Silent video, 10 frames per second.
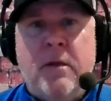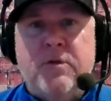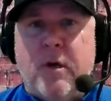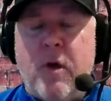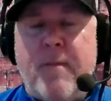
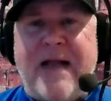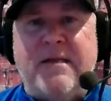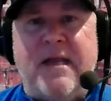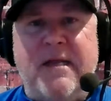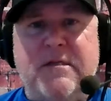We're going to go back
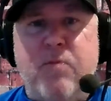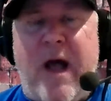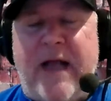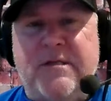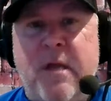to
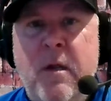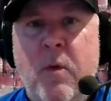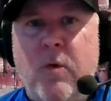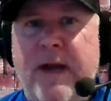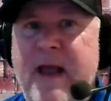East-West.
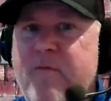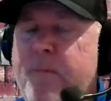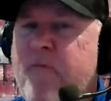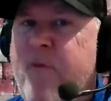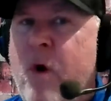We're going to have a
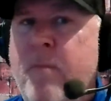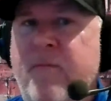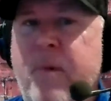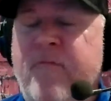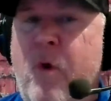performer
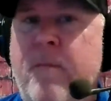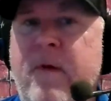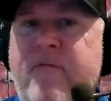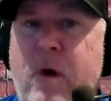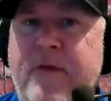perform
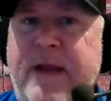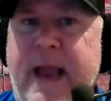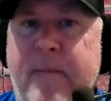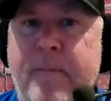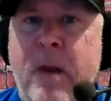before the game.